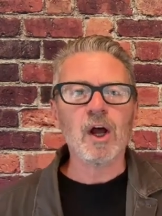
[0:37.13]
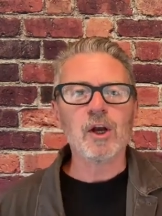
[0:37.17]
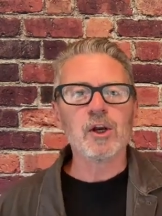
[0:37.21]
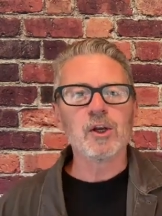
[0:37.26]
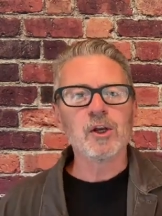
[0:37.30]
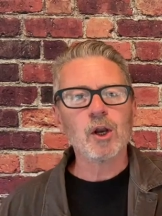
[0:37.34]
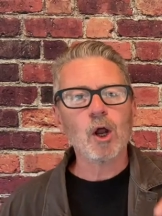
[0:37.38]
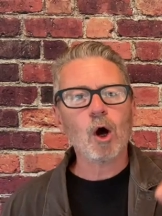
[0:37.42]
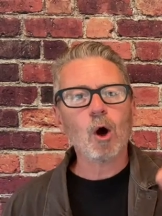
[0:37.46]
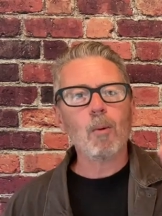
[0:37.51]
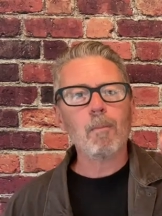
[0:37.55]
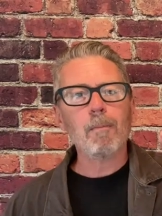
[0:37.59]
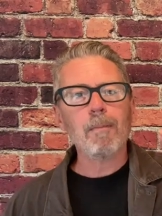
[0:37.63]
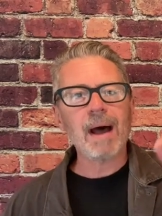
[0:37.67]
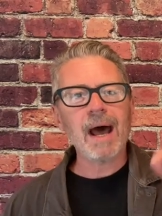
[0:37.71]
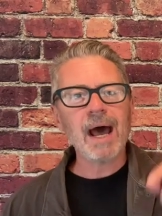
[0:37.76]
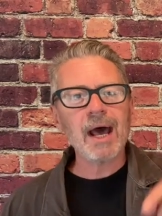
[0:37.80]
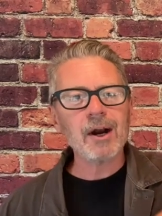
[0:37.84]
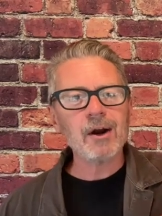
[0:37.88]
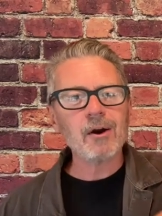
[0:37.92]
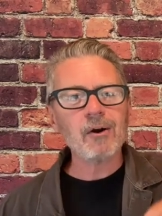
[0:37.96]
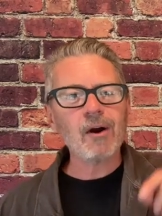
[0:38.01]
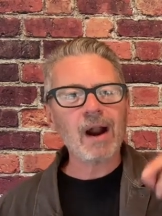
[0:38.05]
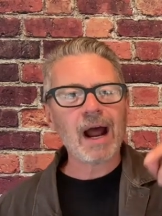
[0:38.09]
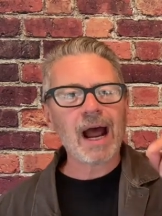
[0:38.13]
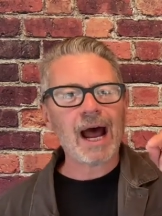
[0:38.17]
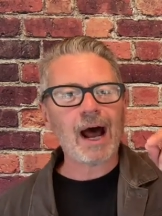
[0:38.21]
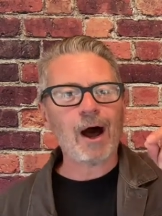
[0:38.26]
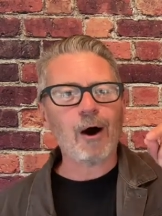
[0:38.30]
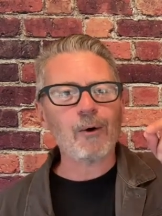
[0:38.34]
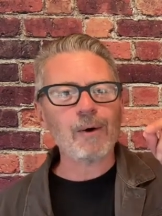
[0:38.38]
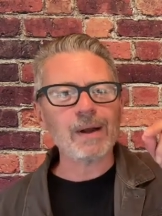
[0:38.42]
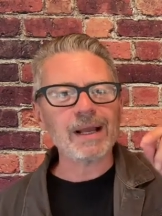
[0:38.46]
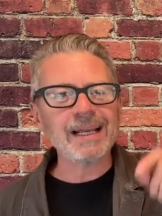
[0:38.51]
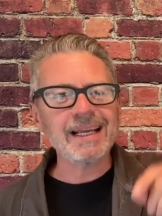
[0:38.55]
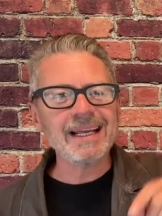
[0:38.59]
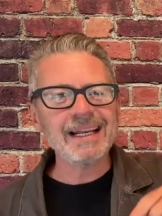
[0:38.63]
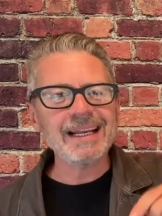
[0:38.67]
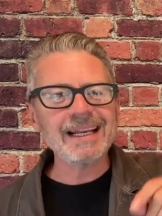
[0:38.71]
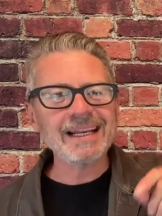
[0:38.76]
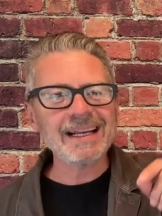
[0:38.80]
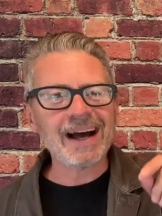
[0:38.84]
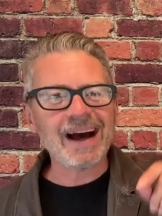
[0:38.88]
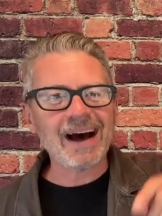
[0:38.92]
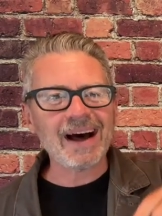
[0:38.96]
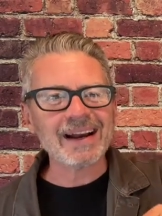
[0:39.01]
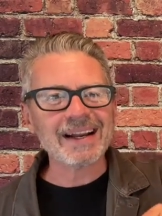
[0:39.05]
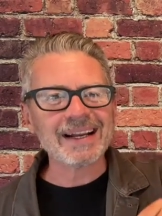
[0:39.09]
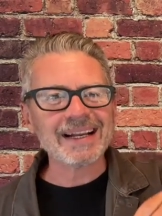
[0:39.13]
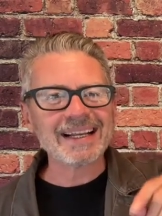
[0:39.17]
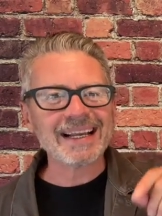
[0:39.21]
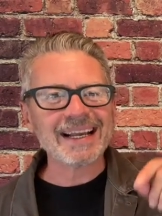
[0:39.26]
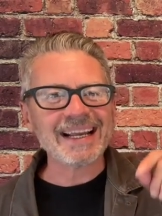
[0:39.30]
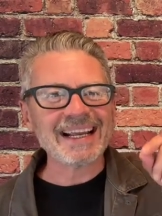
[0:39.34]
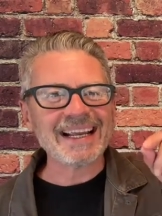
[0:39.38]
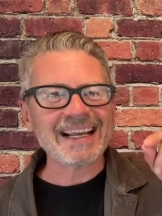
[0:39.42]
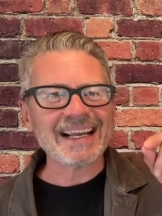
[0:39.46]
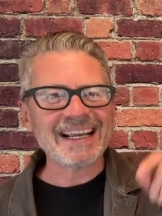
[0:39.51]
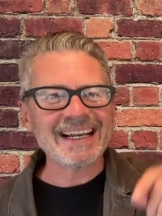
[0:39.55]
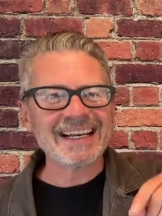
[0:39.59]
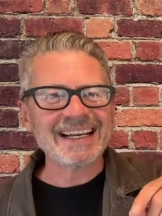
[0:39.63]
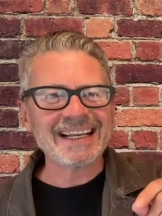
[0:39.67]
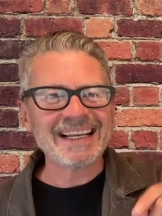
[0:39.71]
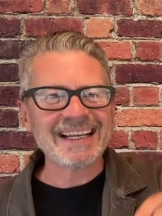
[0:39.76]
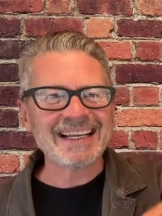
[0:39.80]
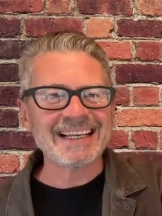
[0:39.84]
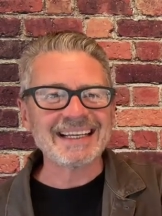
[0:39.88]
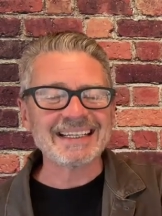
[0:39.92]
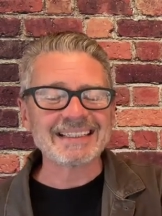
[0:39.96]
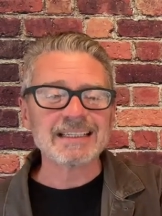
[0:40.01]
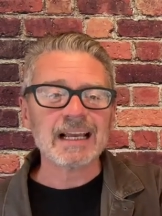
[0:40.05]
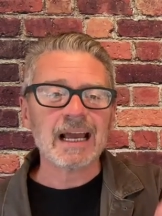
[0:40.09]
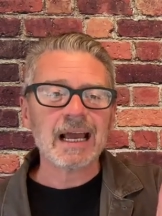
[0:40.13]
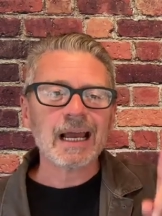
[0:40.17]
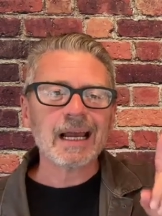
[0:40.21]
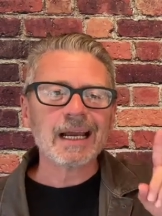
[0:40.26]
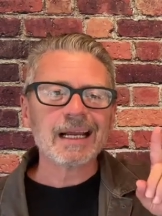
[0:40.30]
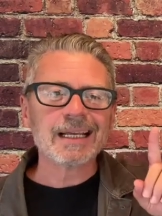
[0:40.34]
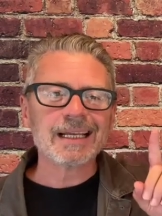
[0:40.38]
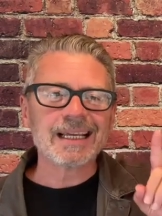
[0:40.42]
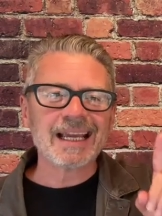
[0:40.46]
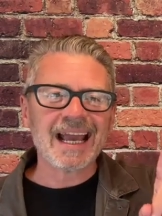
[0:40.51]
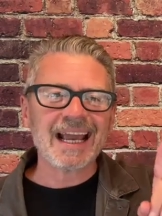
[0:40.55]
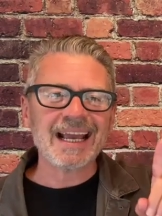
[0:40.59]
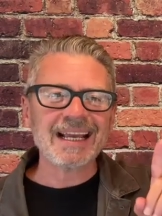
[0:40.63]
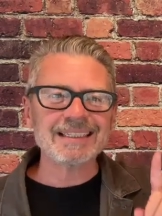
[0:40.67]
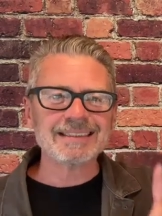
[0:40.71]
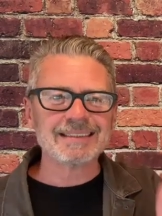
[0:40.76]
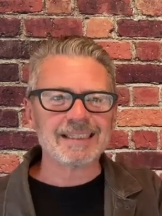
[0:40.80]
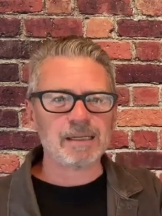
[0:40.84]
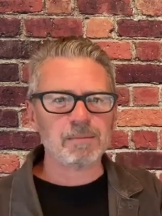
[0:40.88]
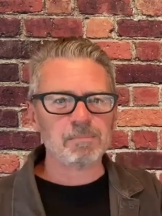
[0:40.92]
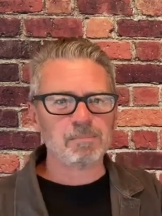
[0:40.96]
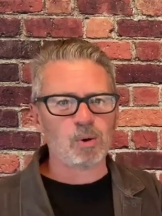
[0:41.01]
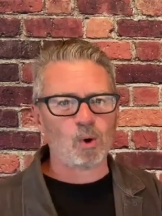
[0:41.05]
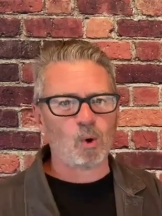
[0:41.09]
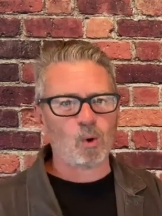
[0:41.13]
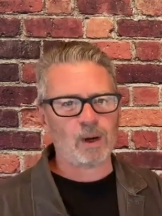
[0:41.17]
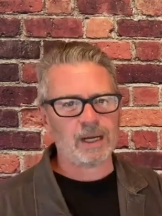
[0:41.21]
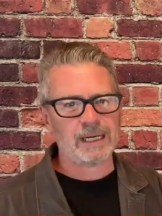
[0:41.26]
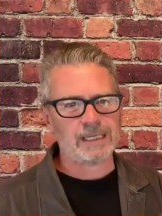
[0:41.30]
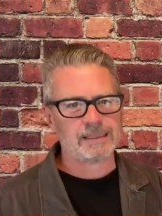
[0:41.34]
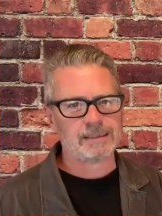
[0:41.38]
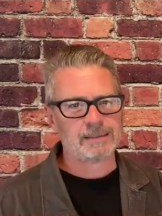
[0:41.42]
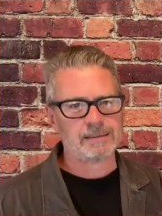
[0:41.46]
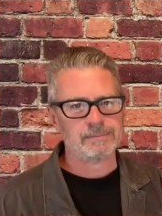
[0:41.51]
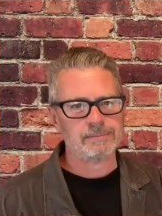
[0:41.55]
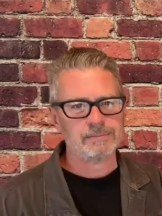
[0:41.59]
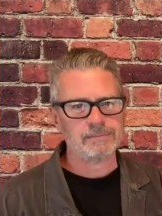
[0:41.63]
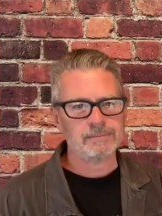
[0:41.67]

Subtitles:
no matter how idiotic it is. Case in point,